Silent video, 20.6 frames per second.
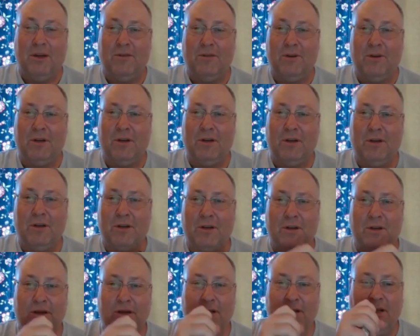No, no. Oh,
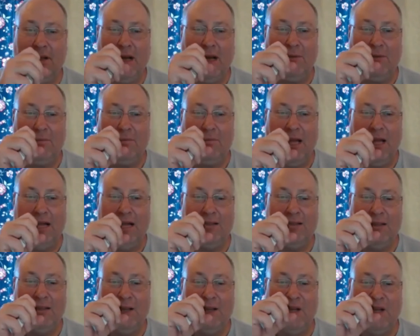blast? Um, yeah,
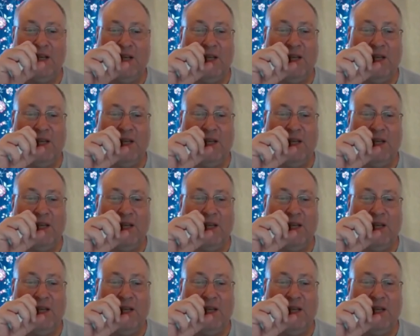blast.